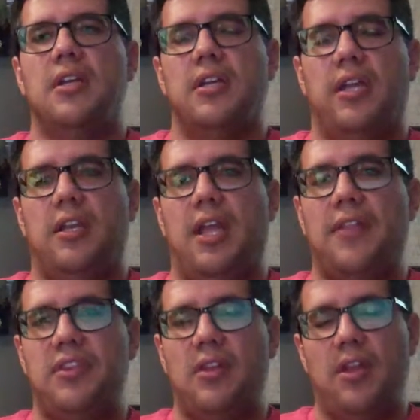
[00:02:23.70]
And
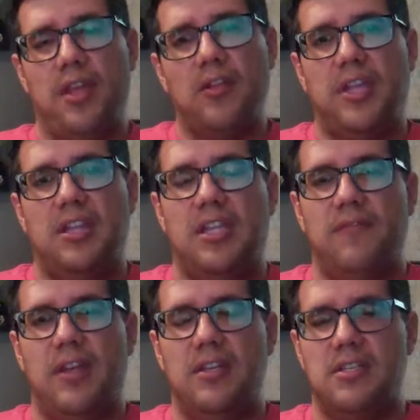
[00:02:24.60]
the other thing at the
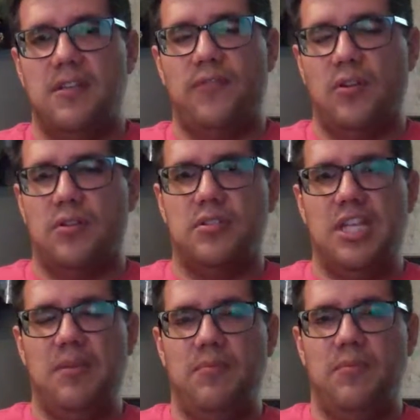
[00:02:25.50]
event is if
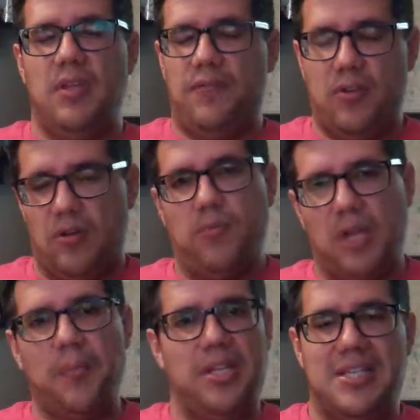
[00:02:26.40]
your
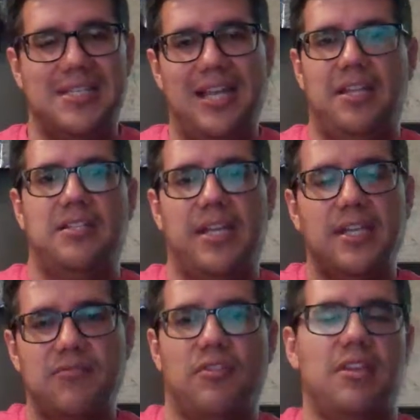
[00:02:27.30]
company is selling
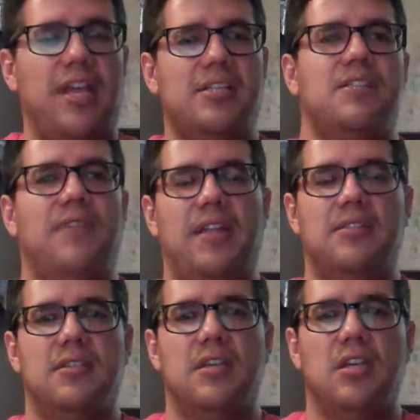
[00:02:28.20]
tickets for the next
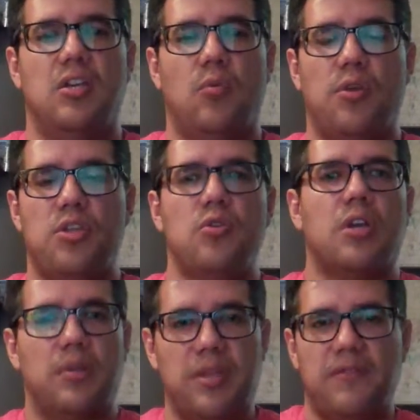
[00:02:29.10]
event, well, you are
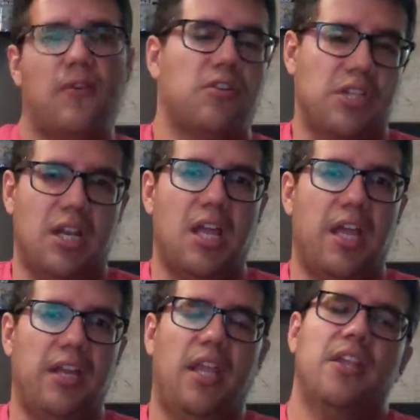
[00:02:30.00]
going to be the first in
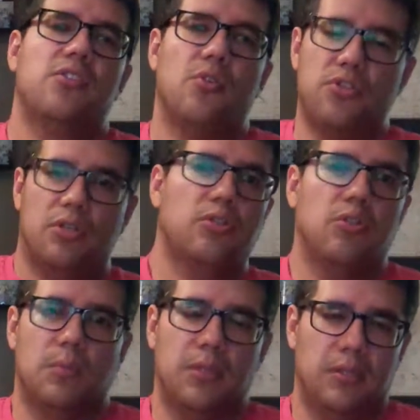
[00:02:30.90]
line, and so is your
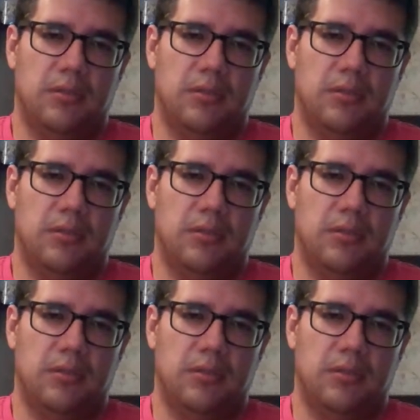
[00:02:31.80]
group.